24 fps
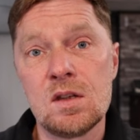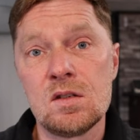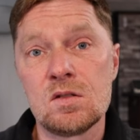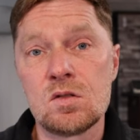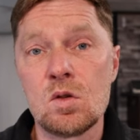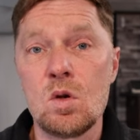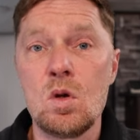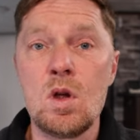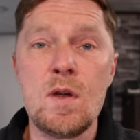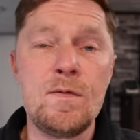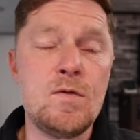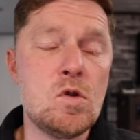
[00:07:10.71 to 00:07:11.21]

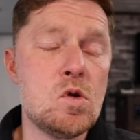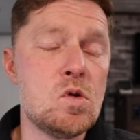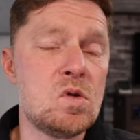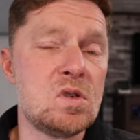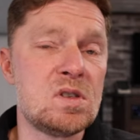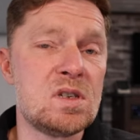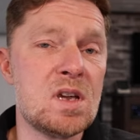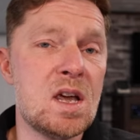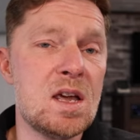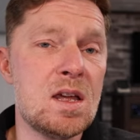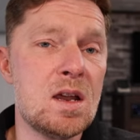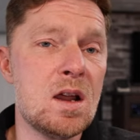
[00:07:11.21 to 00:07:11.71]
So if you
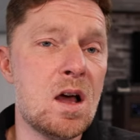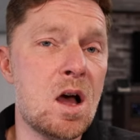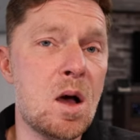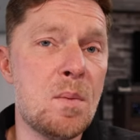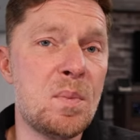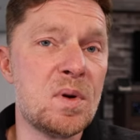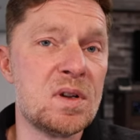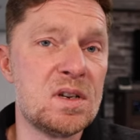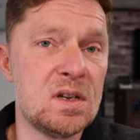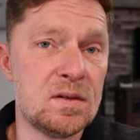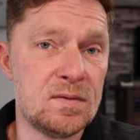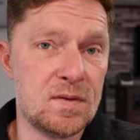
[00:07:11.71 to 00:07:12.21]
set
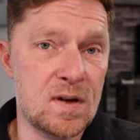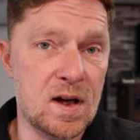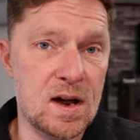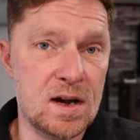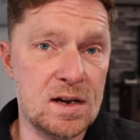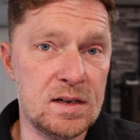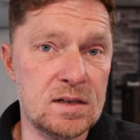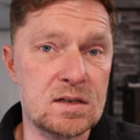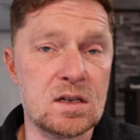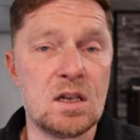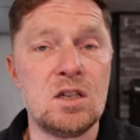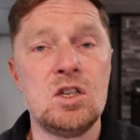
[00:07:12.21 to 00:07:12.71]
up a
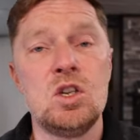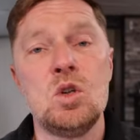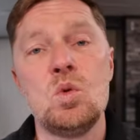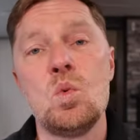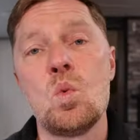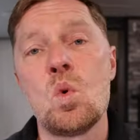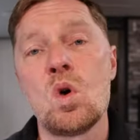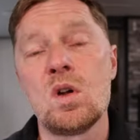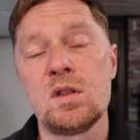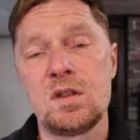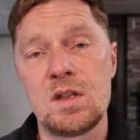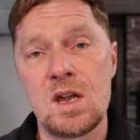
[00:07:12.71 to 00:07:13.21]
device and you
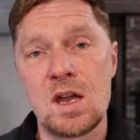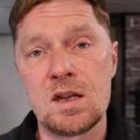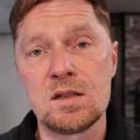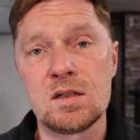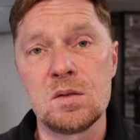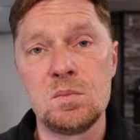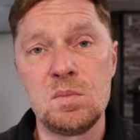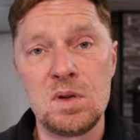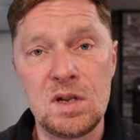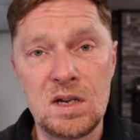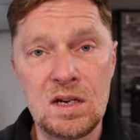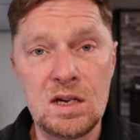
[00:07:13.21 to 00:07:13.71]
want that
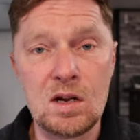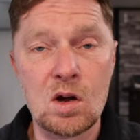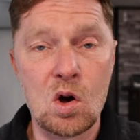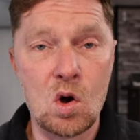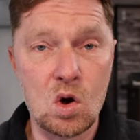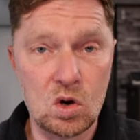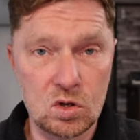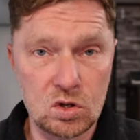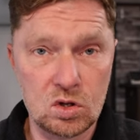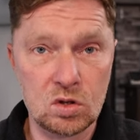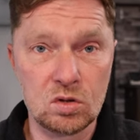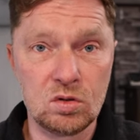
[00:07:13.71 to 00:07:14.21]
to be
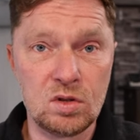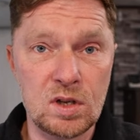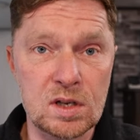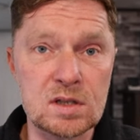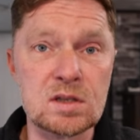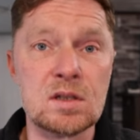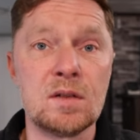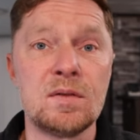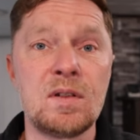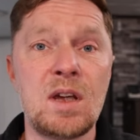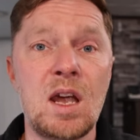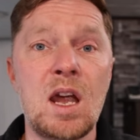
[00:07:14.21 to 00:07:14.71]
on your
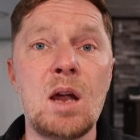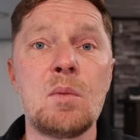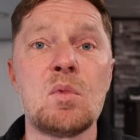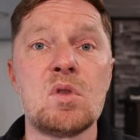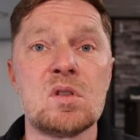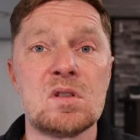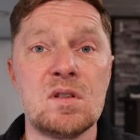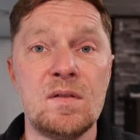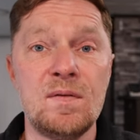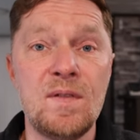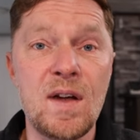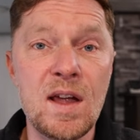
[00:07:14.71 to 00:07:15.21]
list of
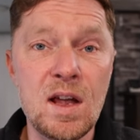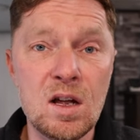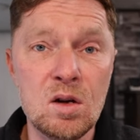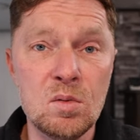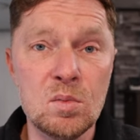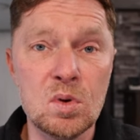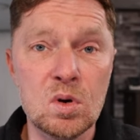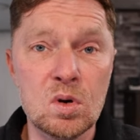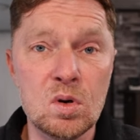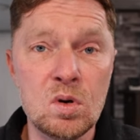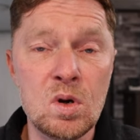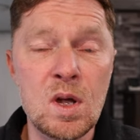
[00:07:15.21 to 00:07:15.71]
cameras
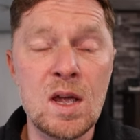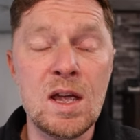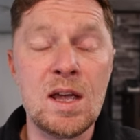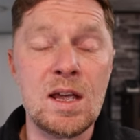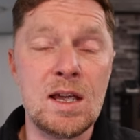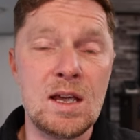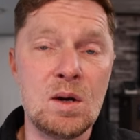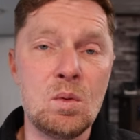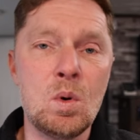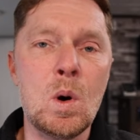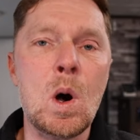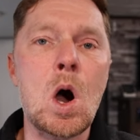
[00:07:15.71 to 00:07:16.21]
available,
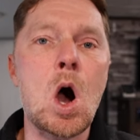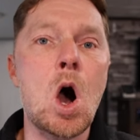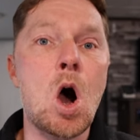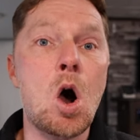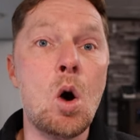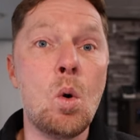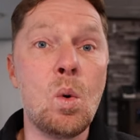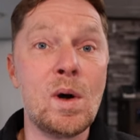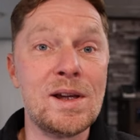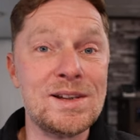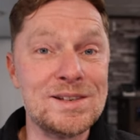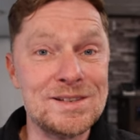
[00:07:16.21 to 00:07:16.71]
it will
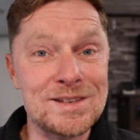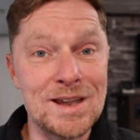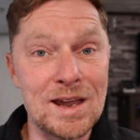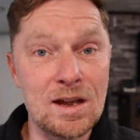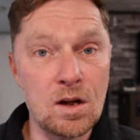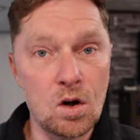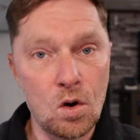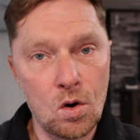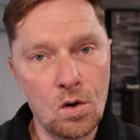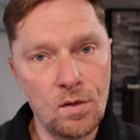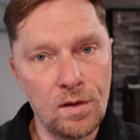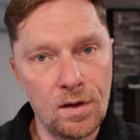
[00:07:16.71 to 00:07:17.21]
always
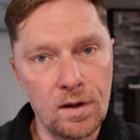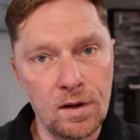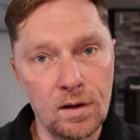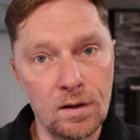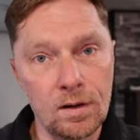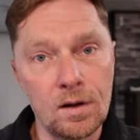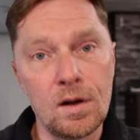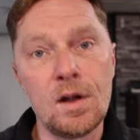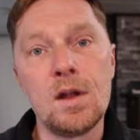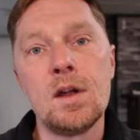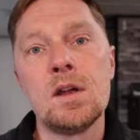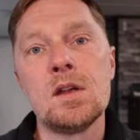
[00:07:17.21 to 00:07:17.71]
stay on
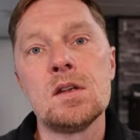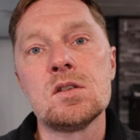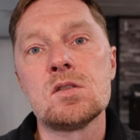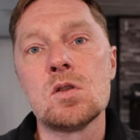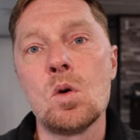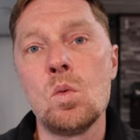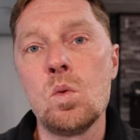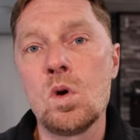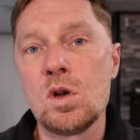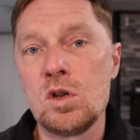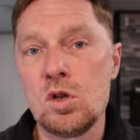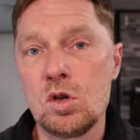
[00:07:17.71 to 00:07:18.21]
there.
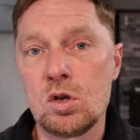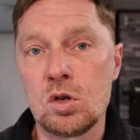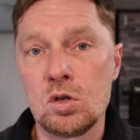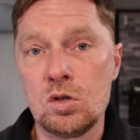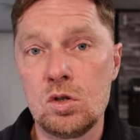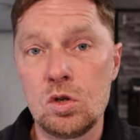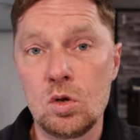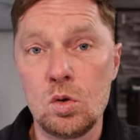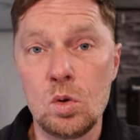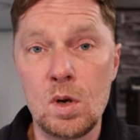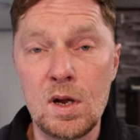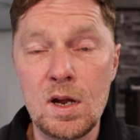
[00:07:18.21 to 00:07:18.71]
So what you
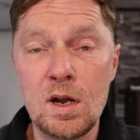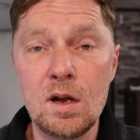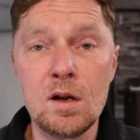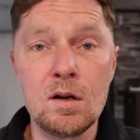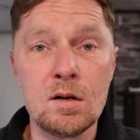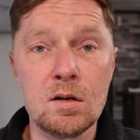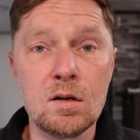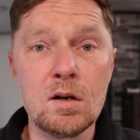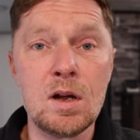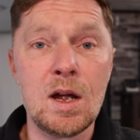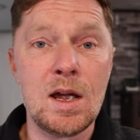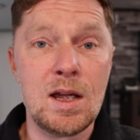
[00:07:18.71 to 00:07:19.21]
could do
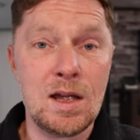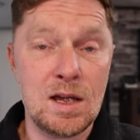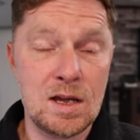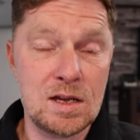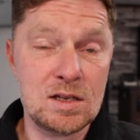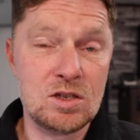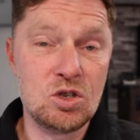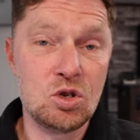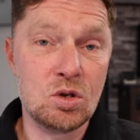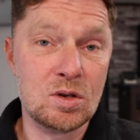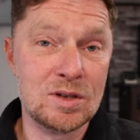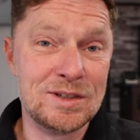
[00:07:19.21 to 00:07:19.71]
here
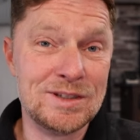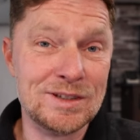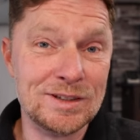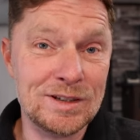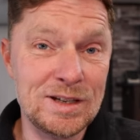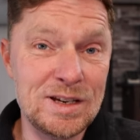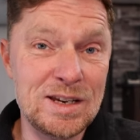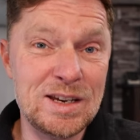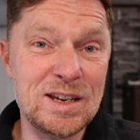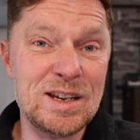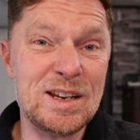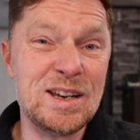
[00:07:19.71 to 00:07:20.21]
is you could
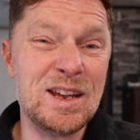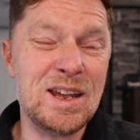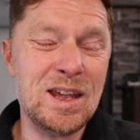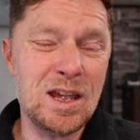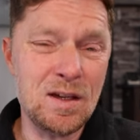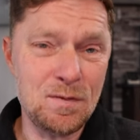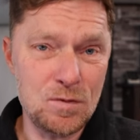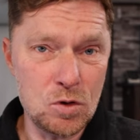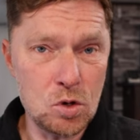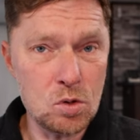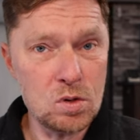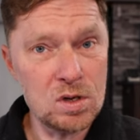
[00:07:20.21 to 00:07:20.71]
delete it
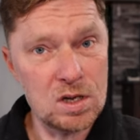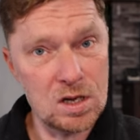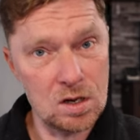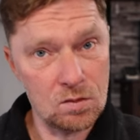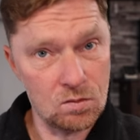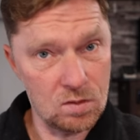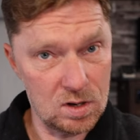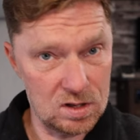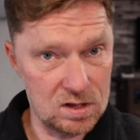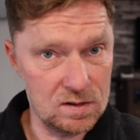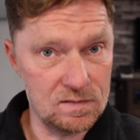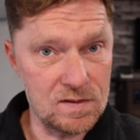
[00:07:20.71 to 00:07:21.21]
if you
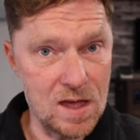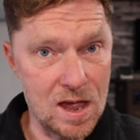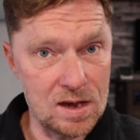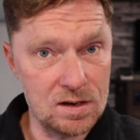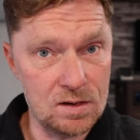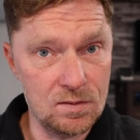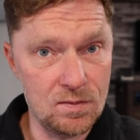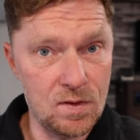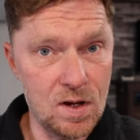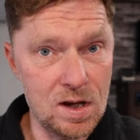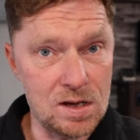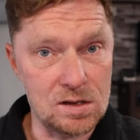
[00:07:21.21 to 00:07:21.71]
get rid of
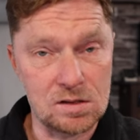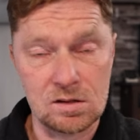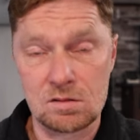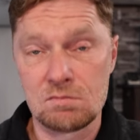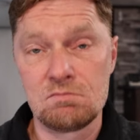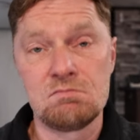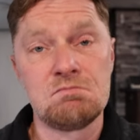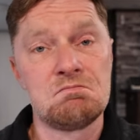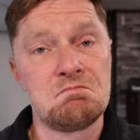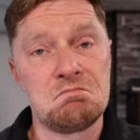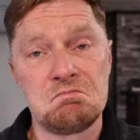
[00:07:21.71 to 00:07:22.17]
that device.